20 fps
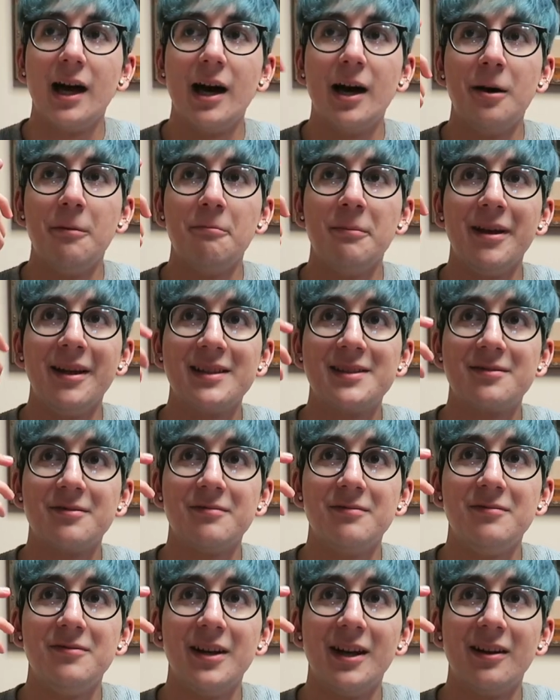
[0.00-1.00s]

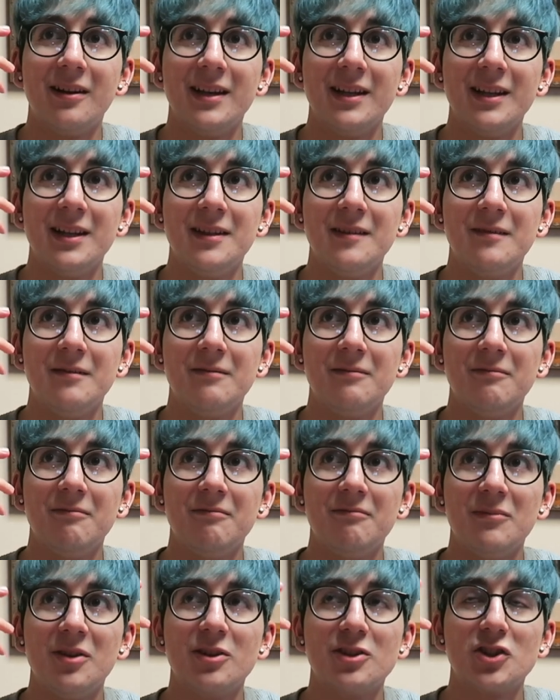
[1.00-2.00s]

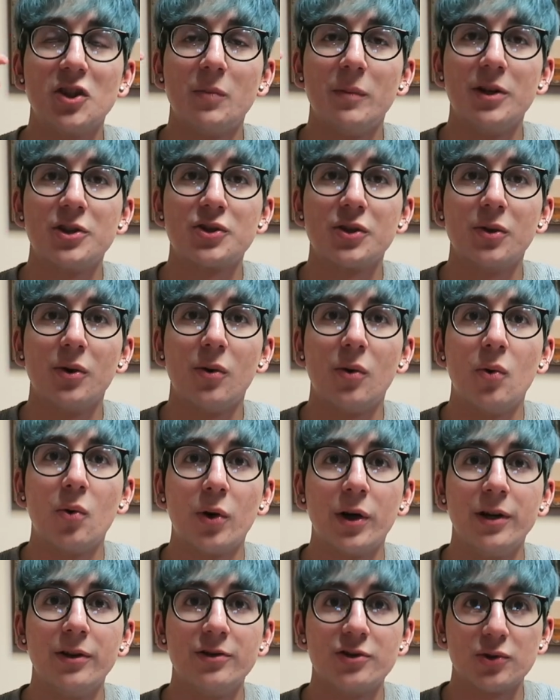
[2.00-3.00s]
there's so much
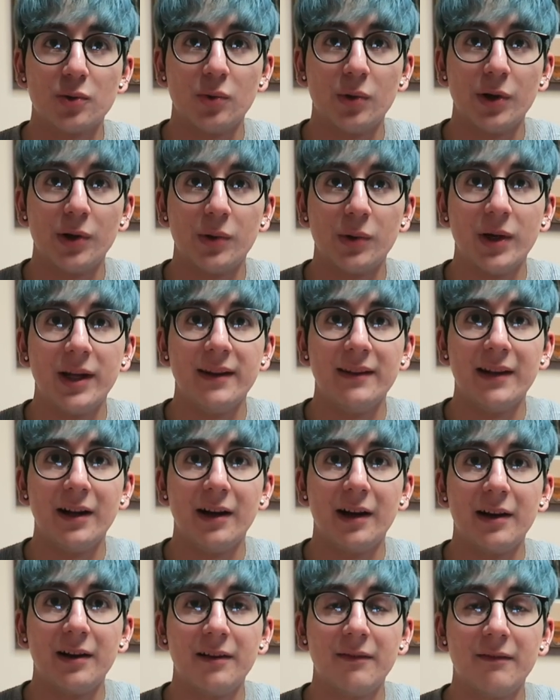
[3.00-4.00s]
orange oil in
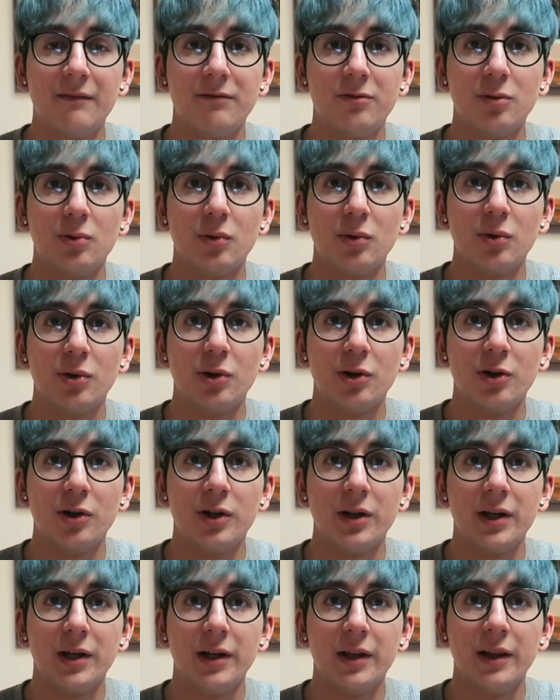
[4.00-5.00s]
there
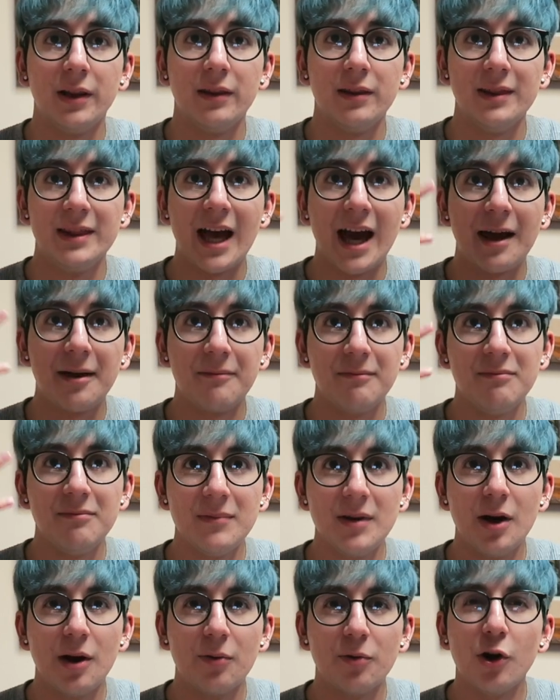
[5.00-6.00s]
for that
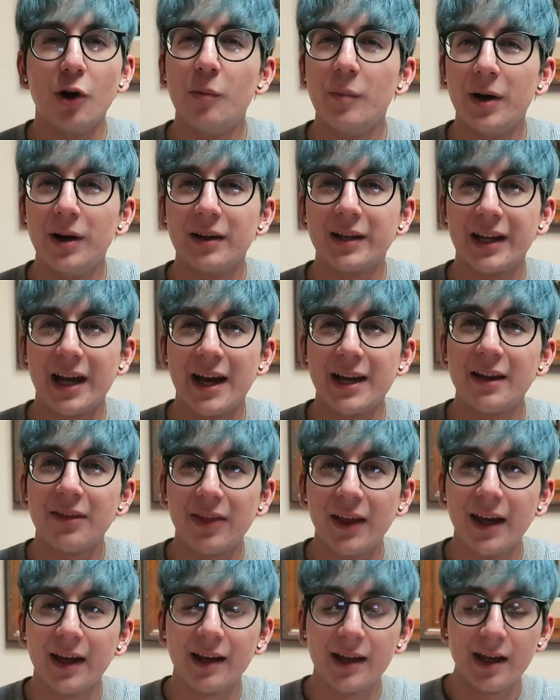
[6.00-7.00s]
aroma kind of
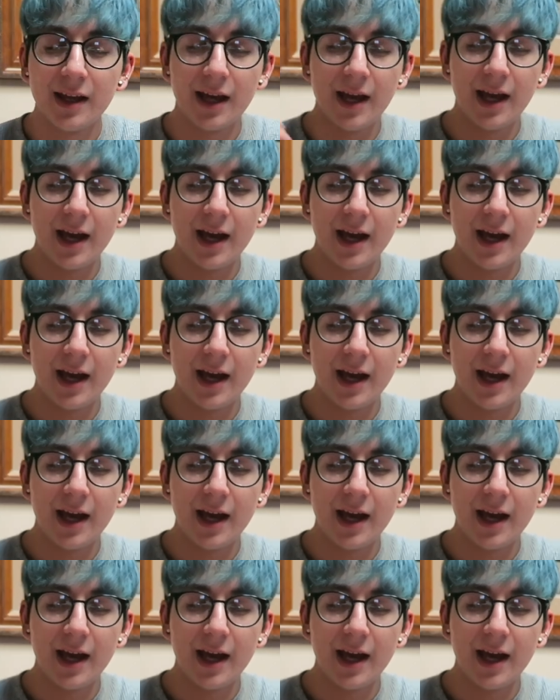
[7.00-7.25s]
thing.